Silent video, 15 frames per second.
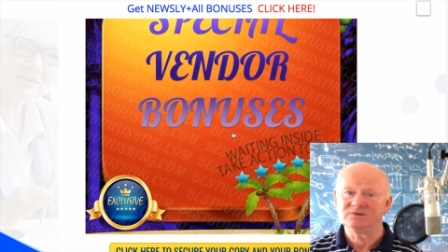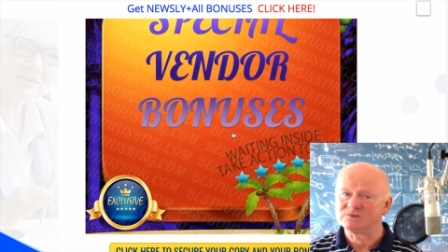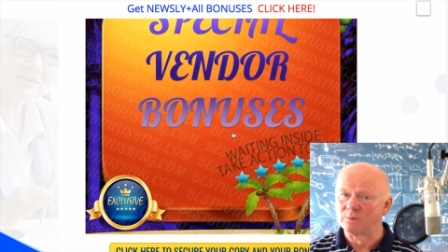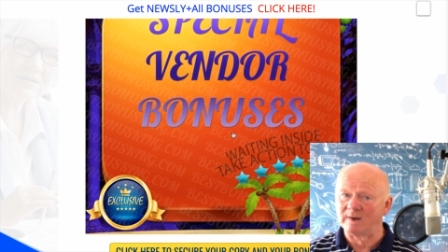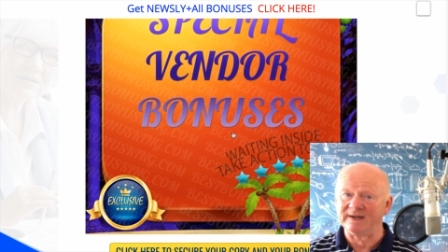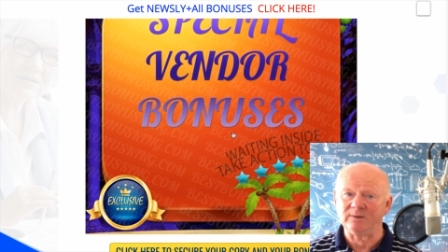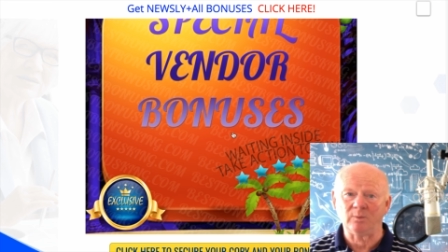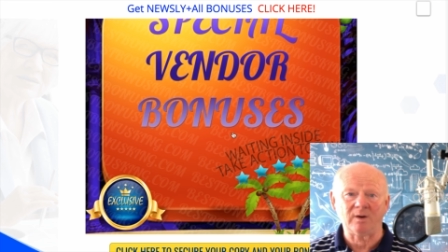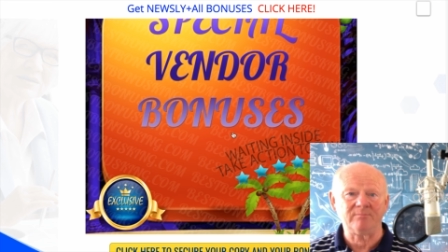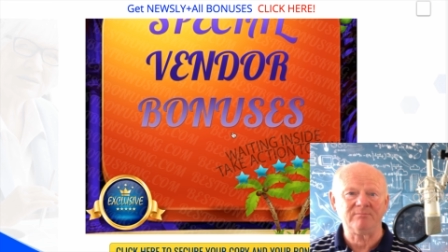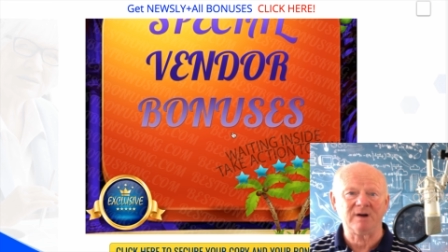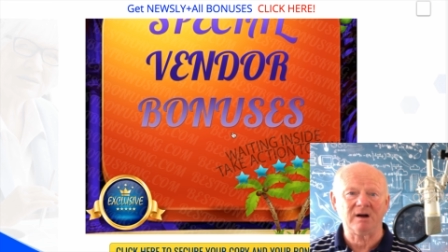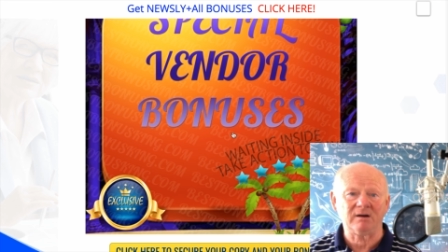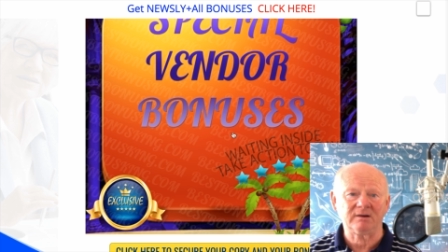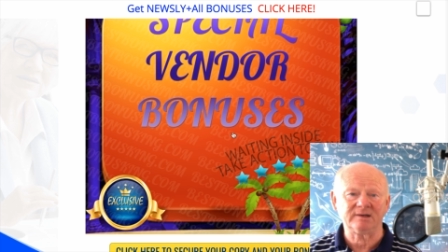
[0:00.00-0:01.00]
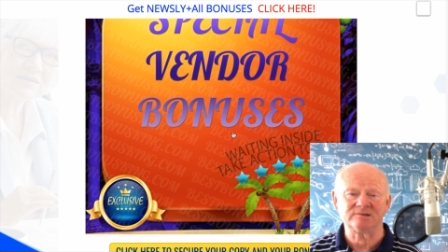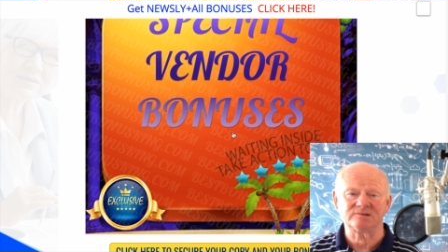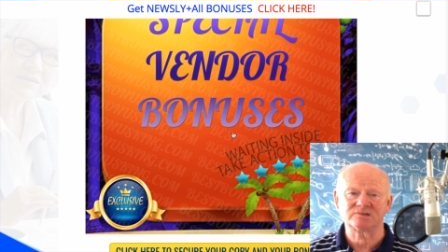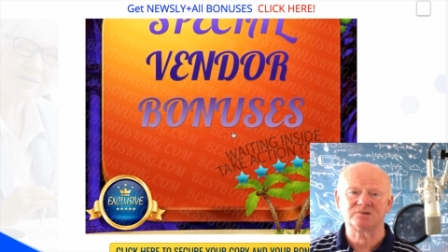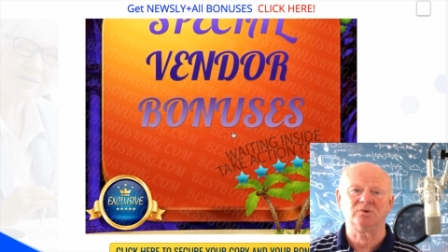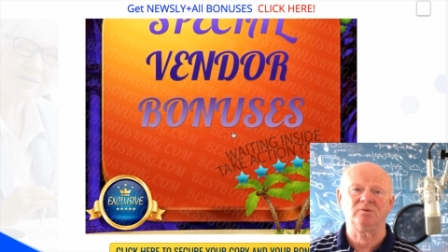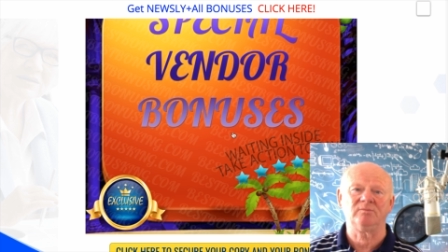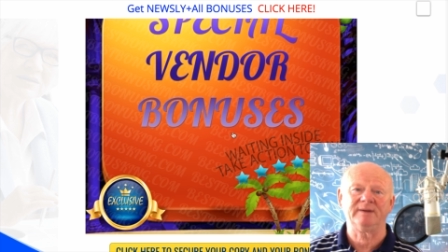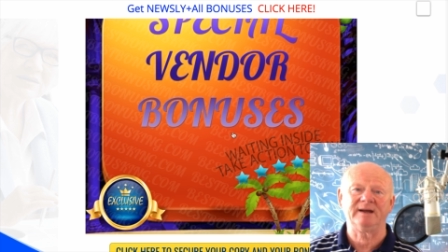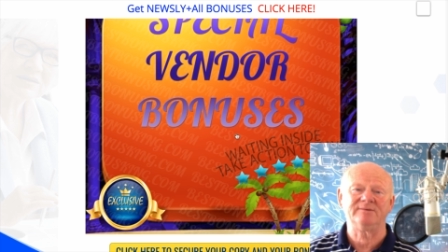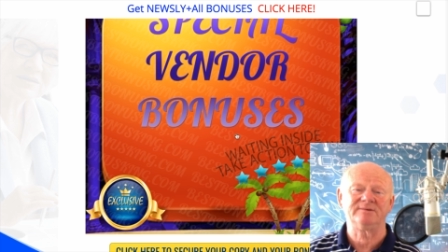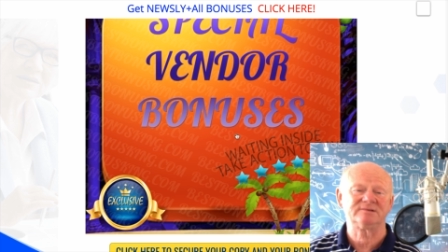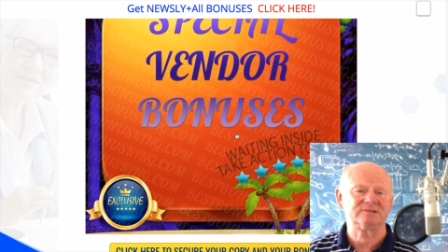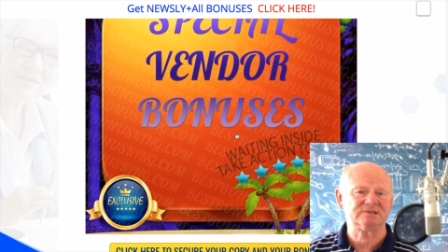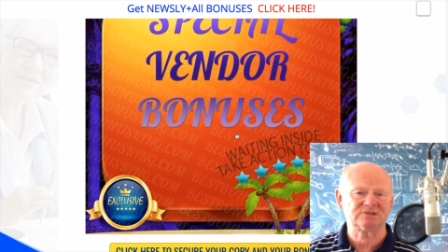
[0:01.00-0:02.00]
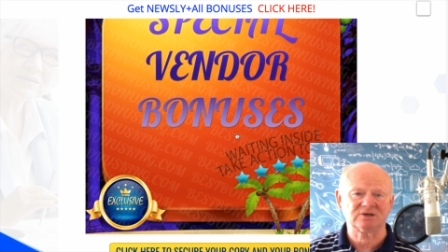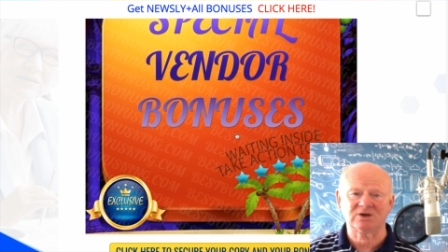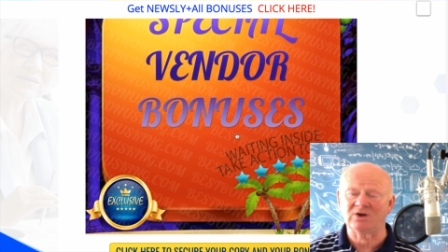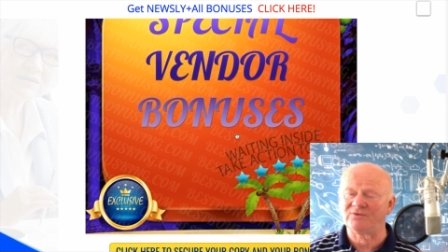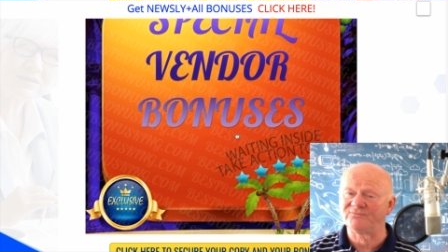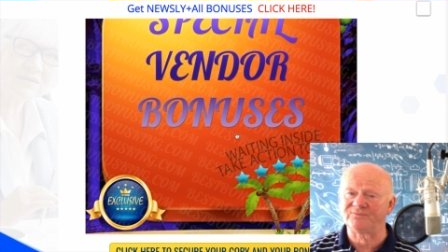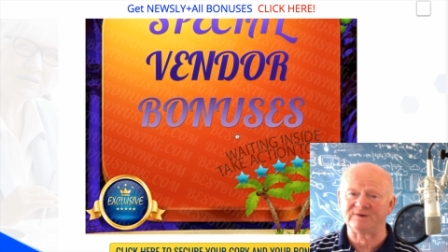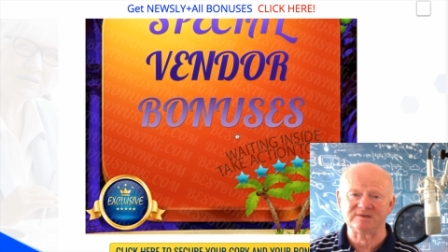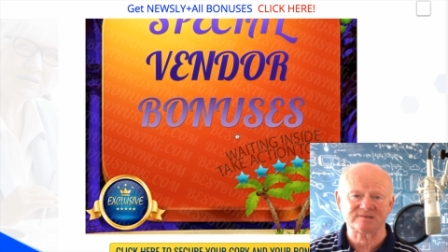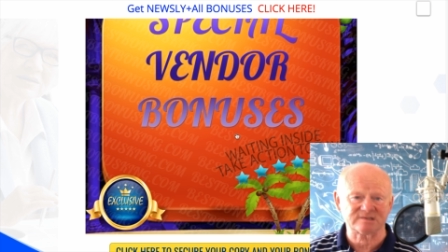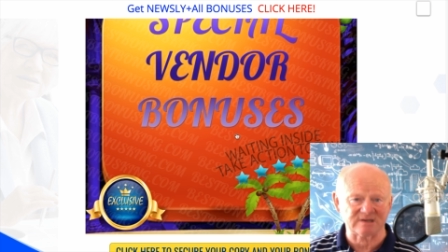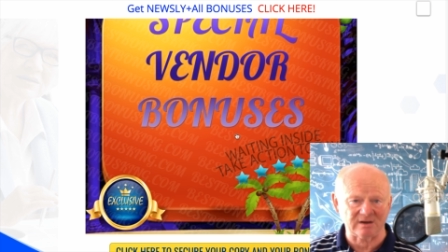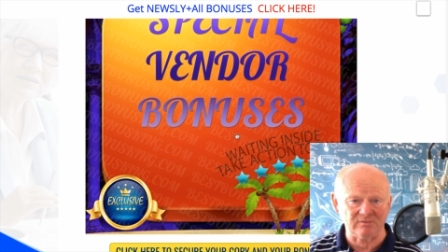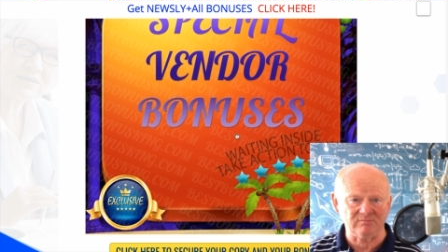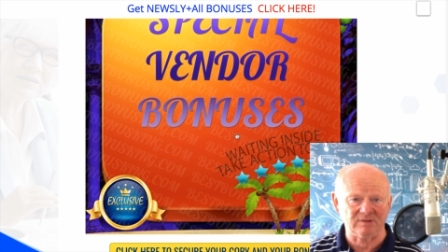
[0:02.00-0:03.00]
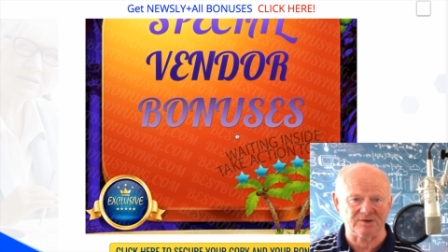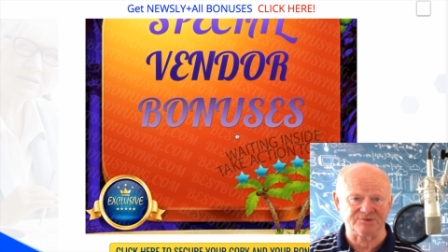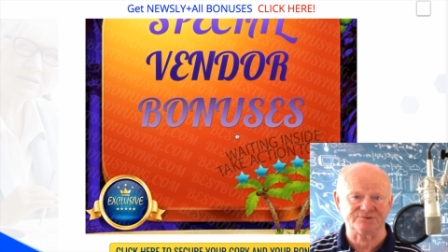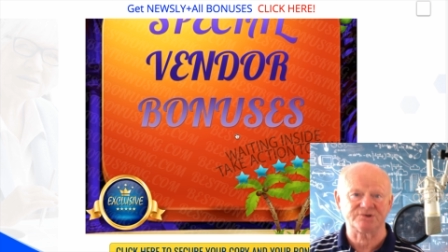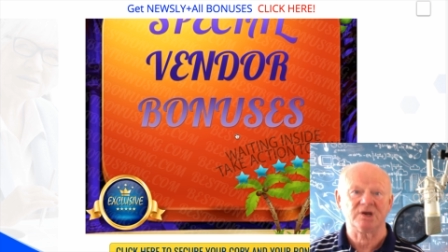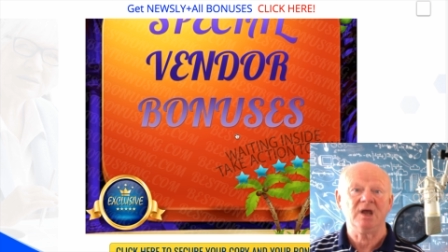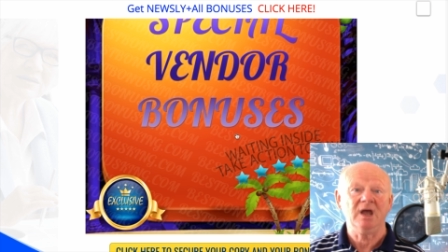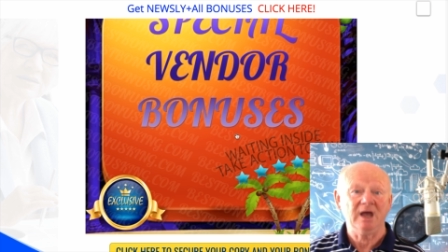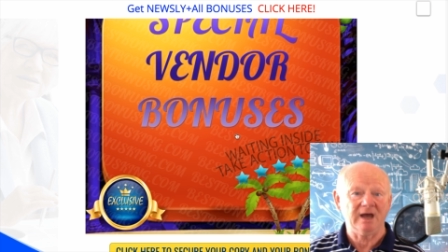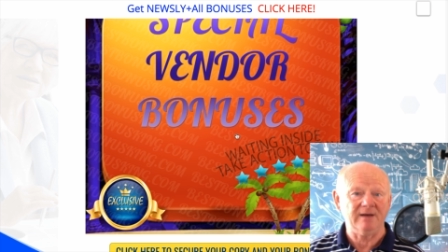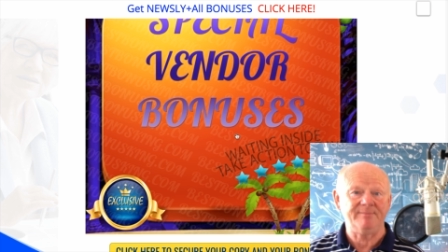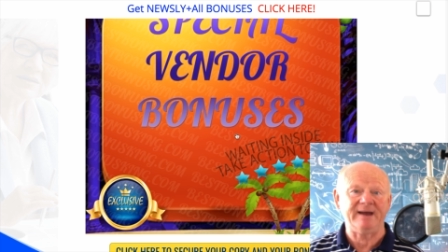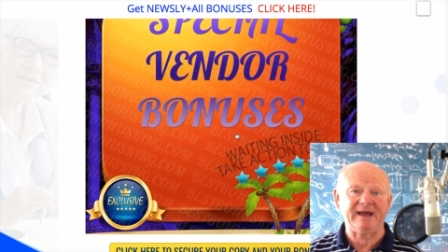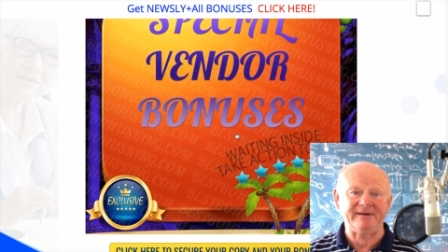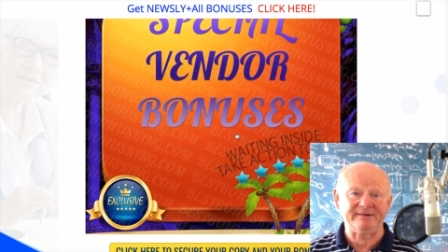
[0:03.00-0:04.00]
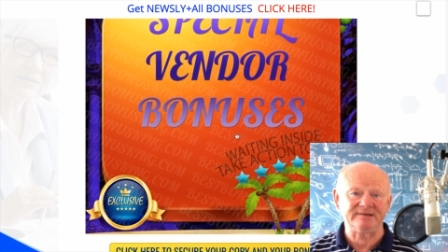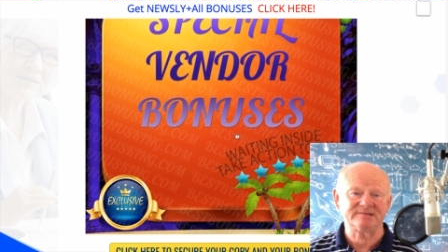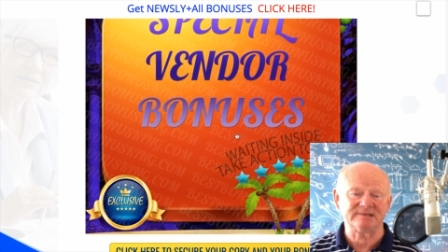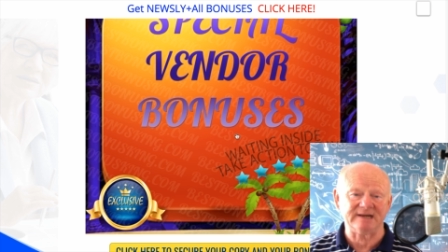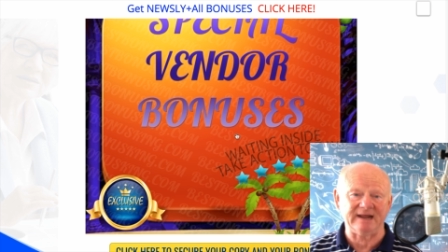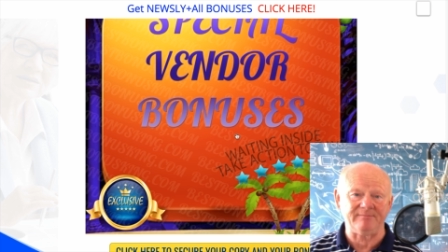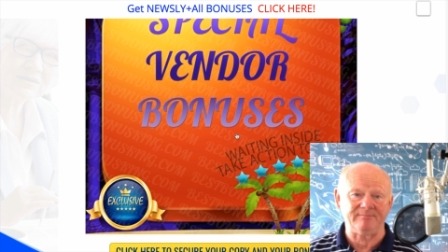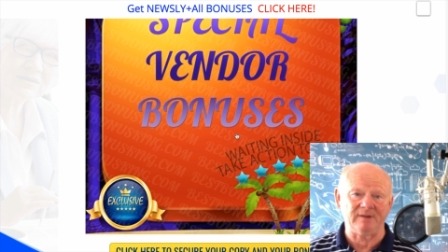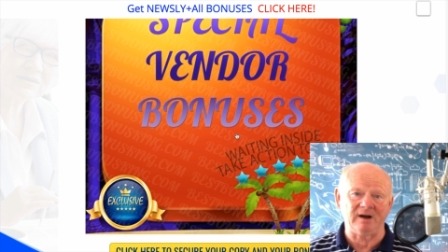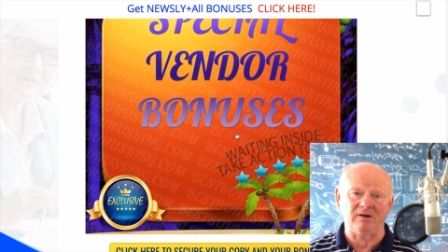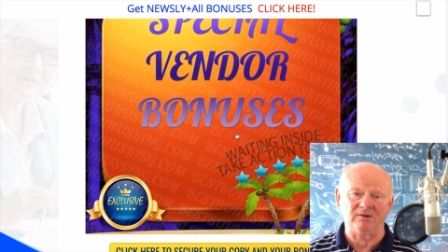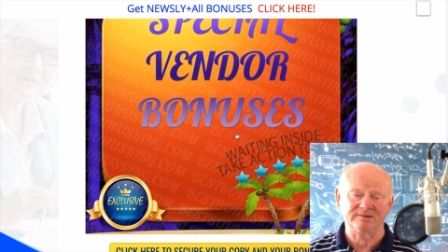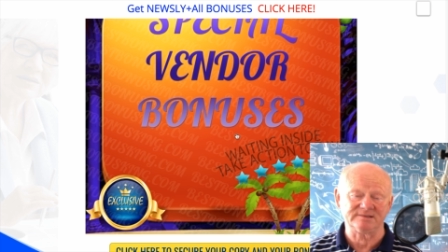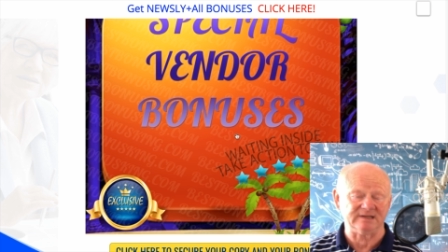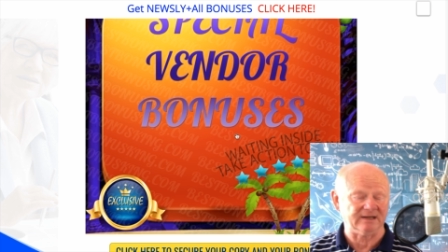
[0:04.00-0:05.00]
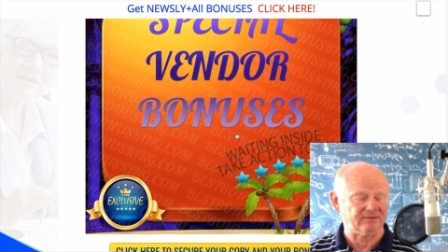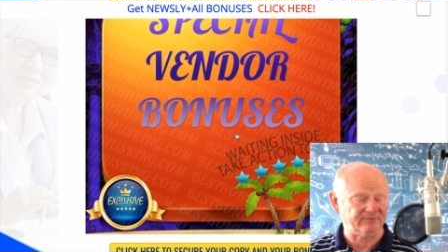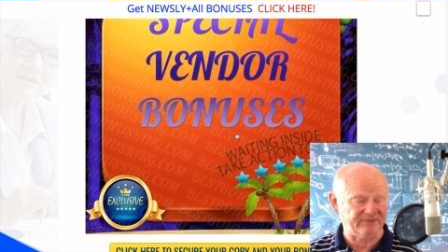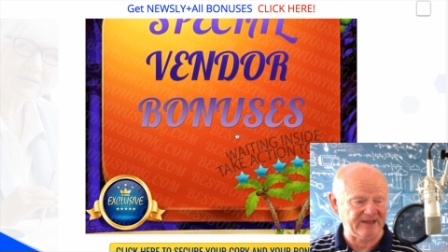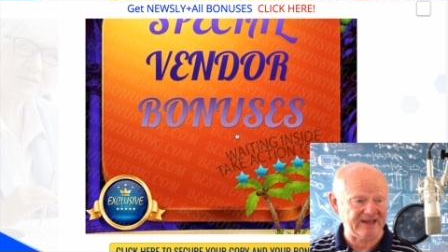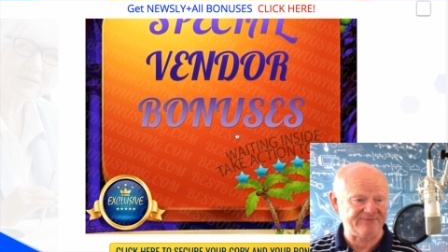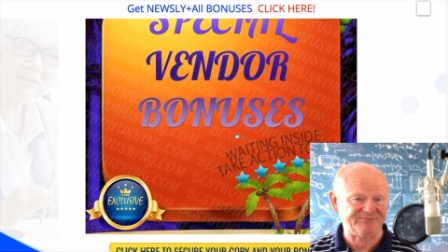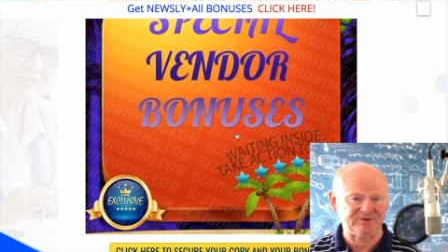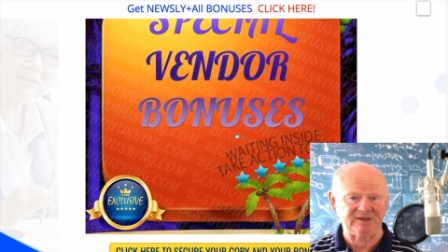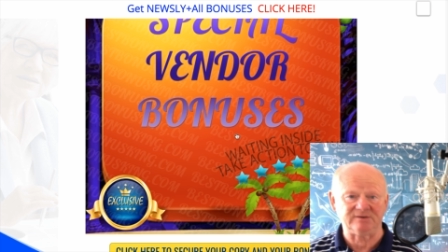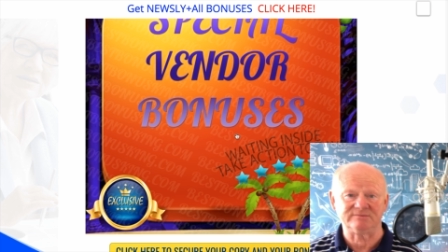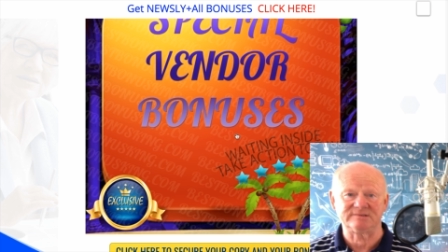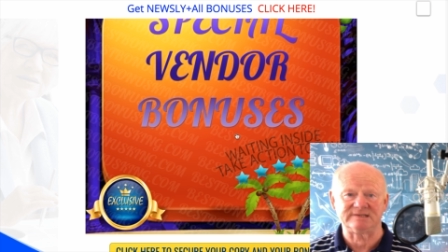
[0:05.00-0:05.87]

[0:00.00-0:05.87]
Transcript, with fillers: 21 Market Storm bonuses covering so much about internet marketing there for you to